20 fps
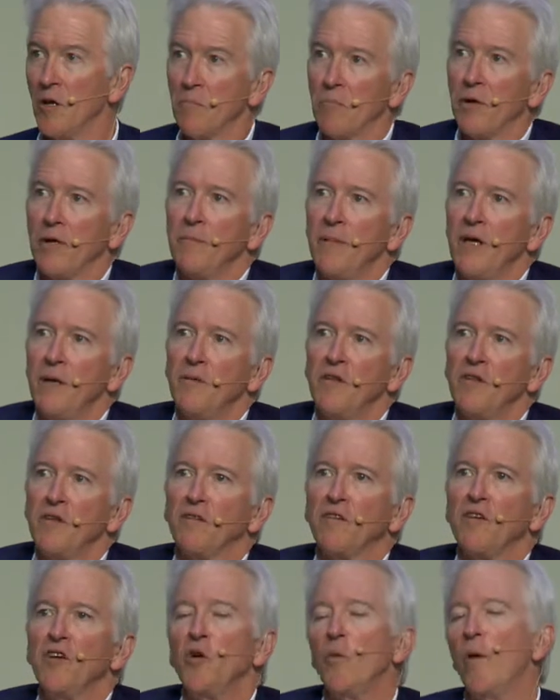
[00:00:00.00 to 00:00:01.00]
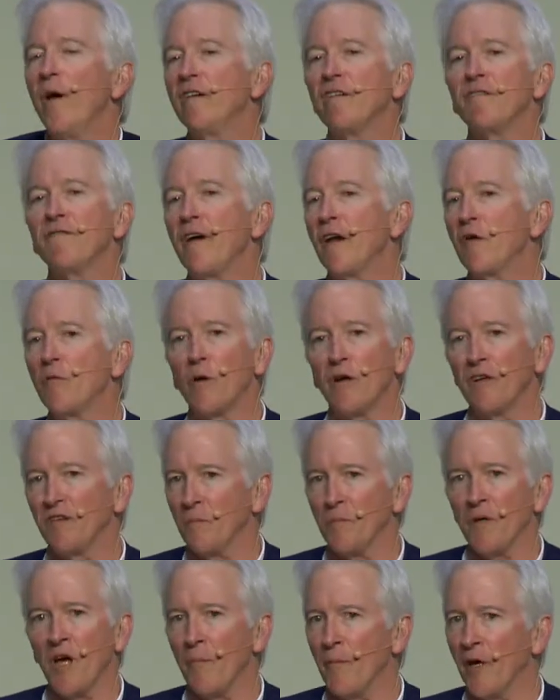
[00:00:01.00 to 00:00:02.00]
But maybe there's a new age of
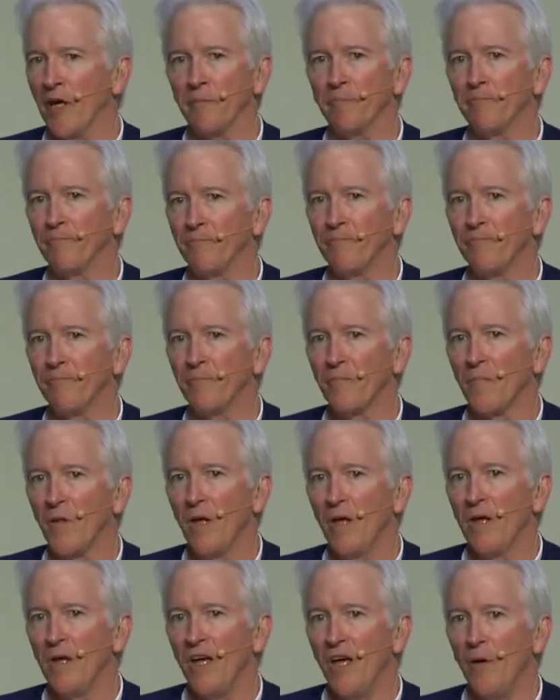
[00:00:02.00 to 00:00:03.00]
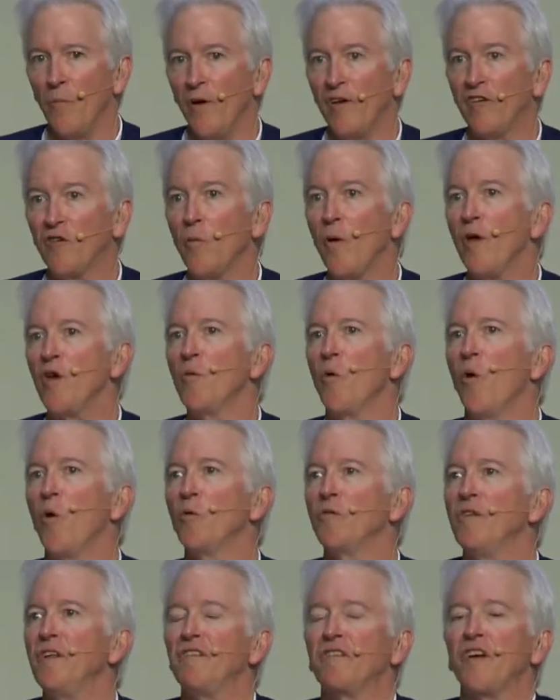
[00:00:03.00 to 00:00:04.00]
federalism coming, in which the way you
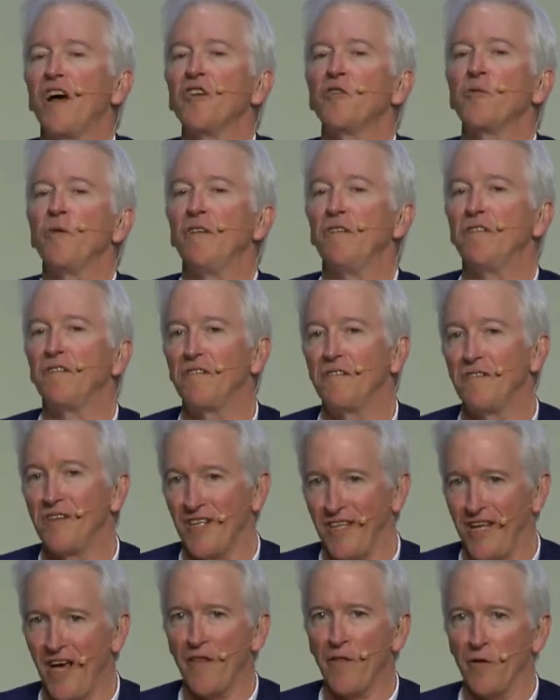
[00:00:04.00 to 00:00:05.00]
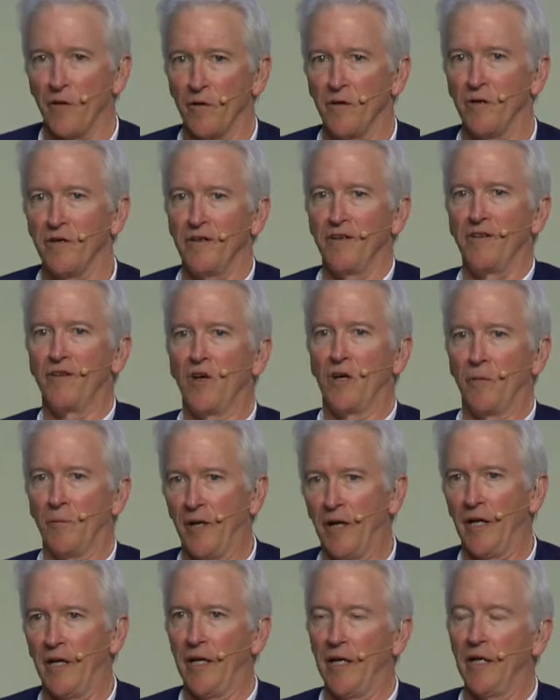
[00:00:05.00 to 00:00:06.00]
hold these countries together
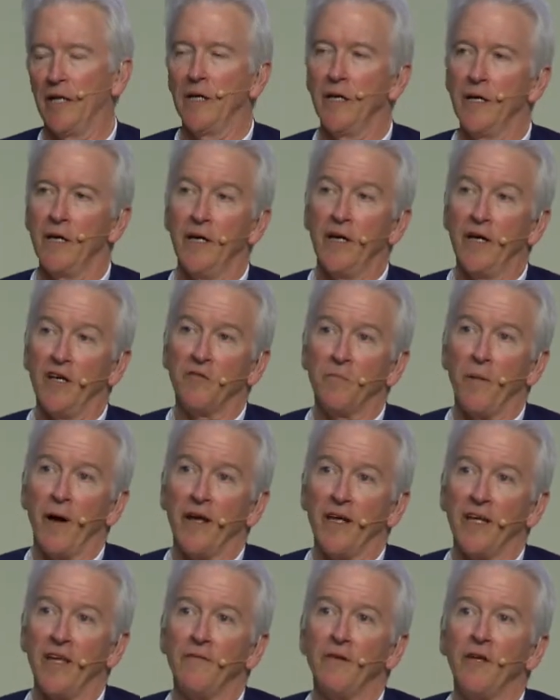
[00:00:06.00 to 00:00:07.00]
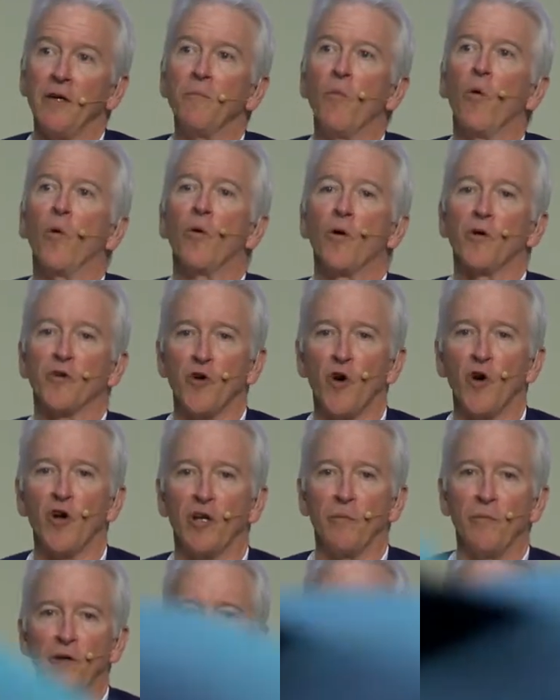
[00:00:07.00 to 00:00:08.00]
nominally is by giving more
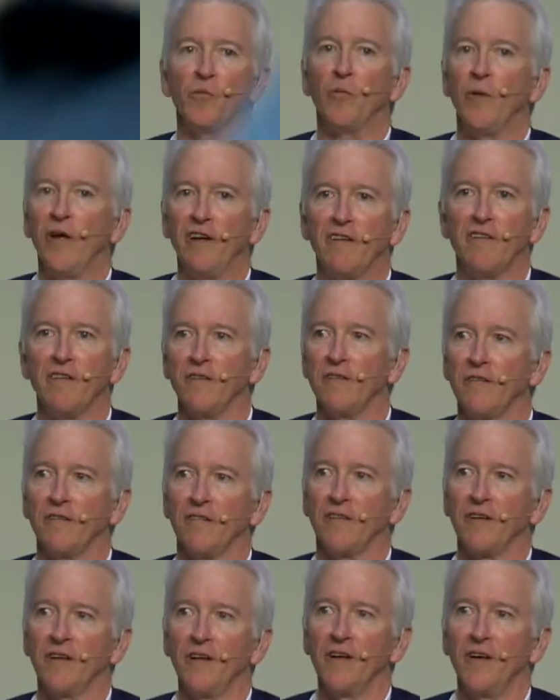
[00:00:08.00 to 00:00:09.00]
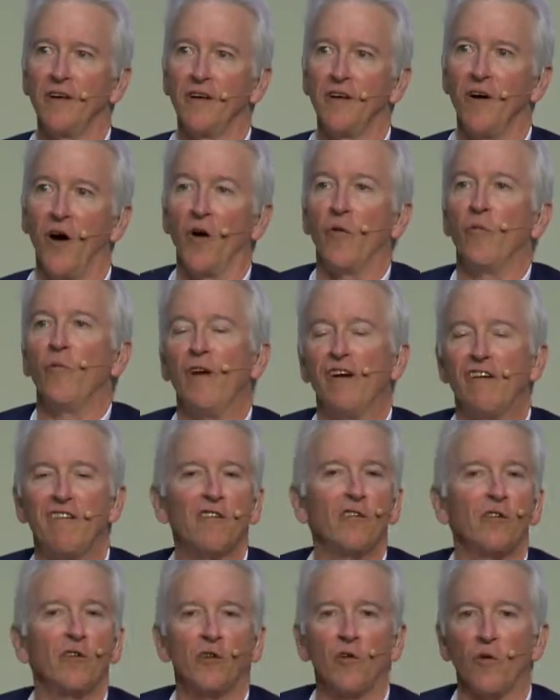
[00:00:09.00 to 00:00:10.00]
autonomy to regions on
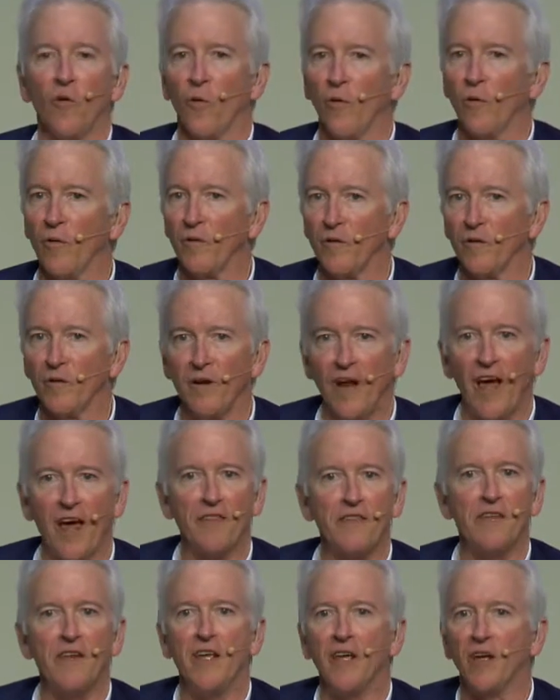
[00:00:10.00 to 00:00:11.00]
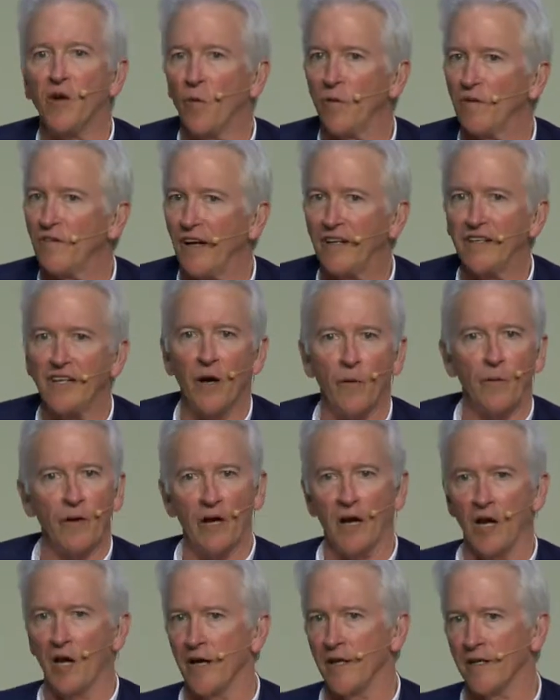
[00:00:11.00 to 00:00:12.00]
regional or ethnic or
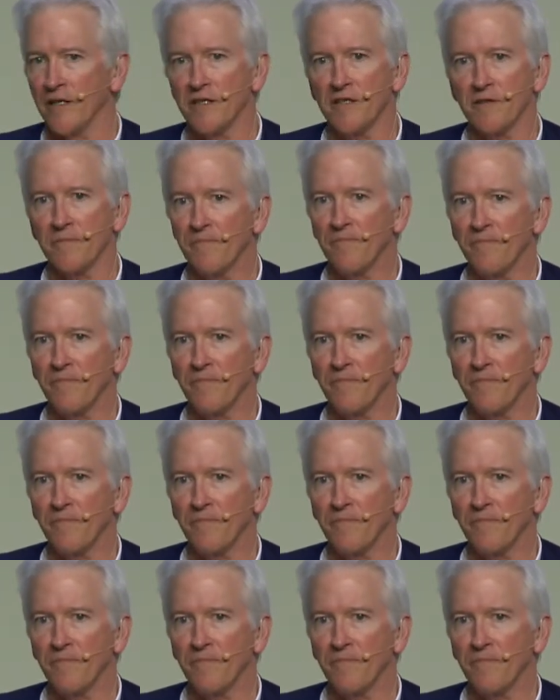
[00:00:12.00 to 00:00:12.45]
sectarian lines.